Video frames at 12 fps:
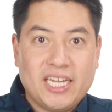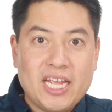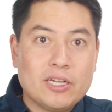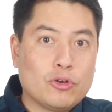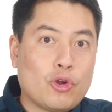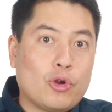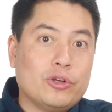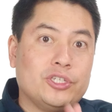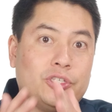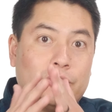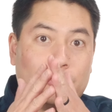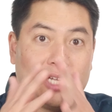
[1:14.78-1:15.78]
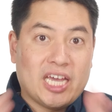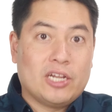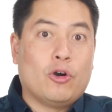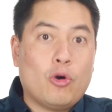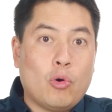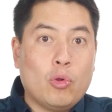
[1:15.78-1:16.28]
it in order to get
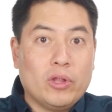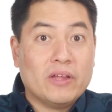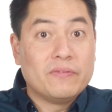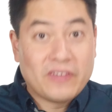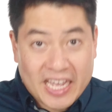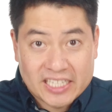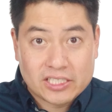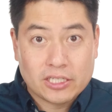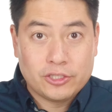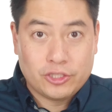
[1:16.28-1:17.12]
a whole event